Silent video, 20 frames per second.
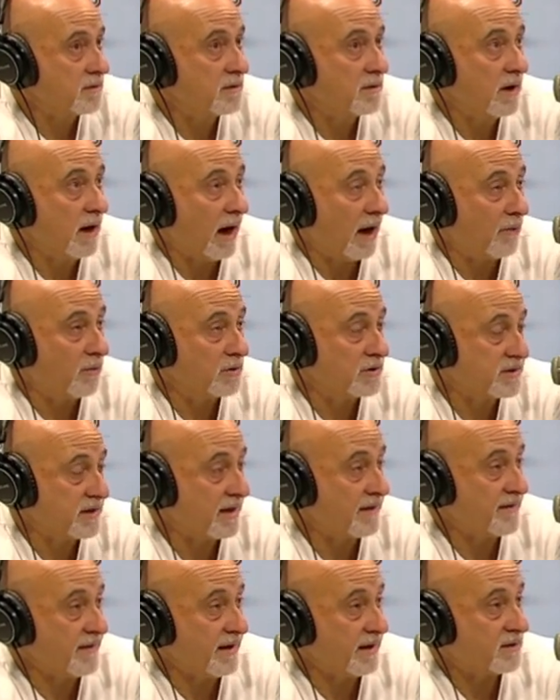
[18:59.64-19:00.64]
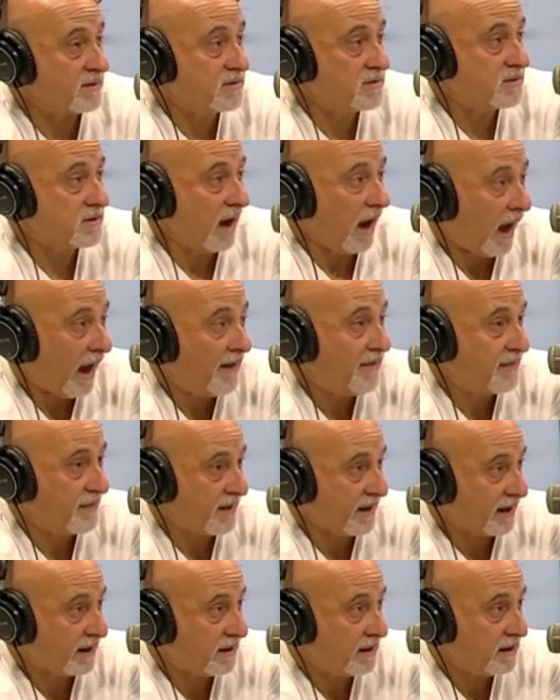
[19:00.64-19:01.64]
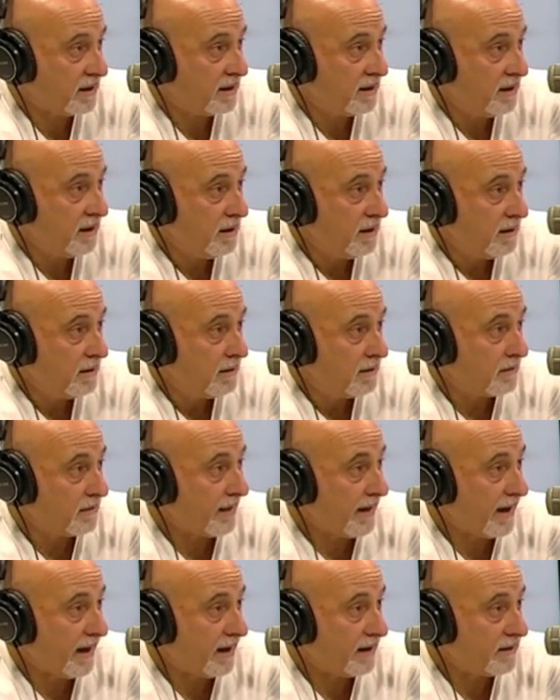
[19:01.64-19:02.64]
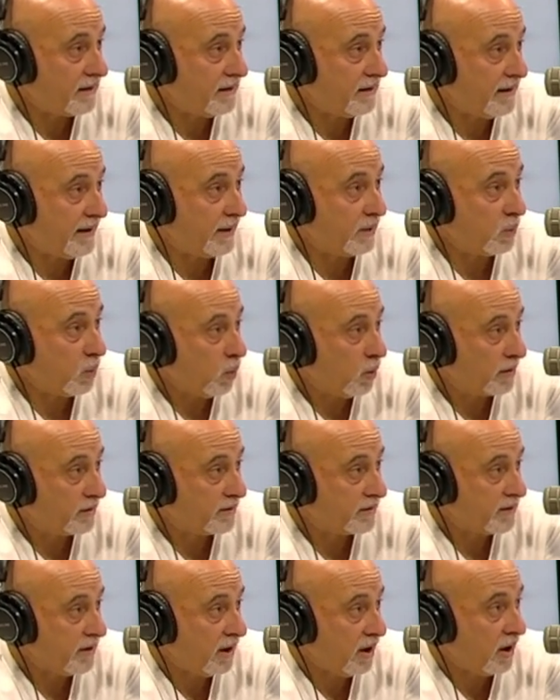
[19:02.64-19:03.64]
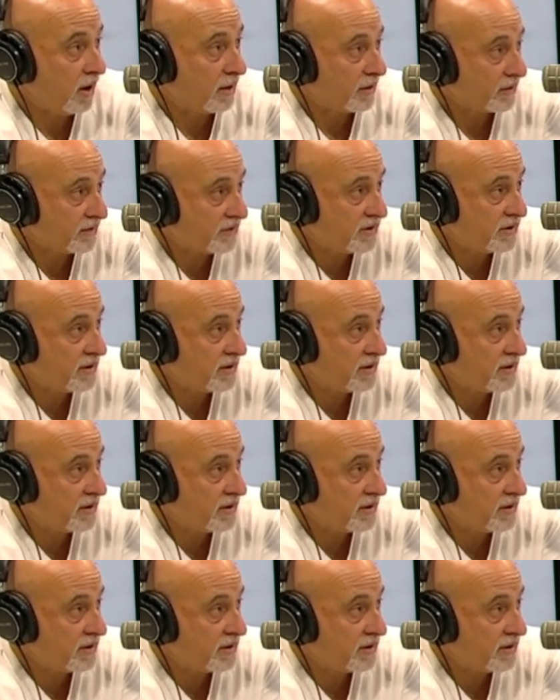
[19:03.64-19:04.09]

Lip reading: I will say this: I think that it wouldn't hurt